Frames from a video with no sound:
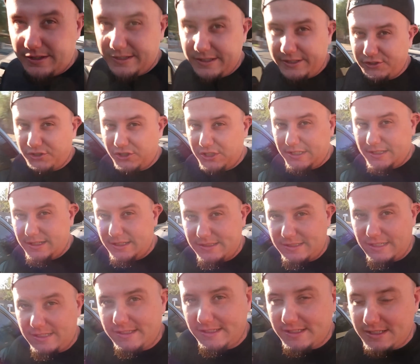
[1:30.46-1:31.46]
conditioning
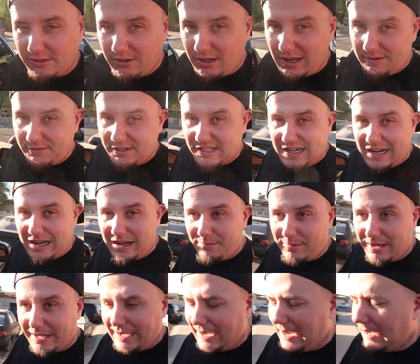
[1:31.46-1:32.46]
because I still haven't
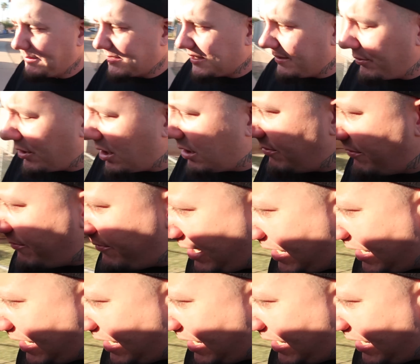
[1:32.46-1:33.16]
gotten my damn Suburban